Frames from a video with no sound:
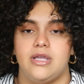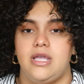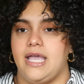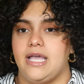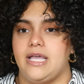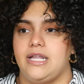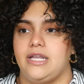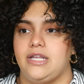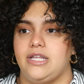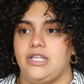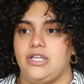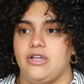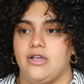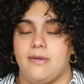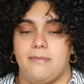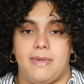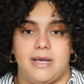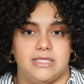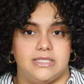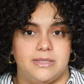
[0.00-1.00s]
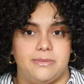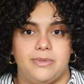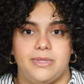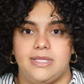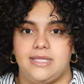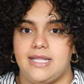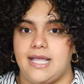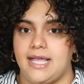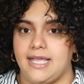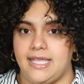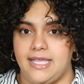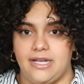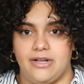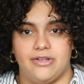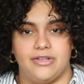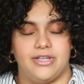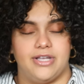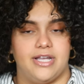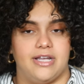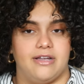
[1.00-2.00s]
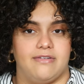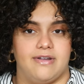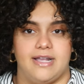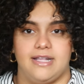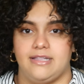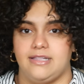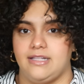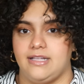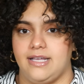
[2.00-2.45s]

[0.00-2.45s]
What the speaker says: and you're about to put that heat on your hair, right?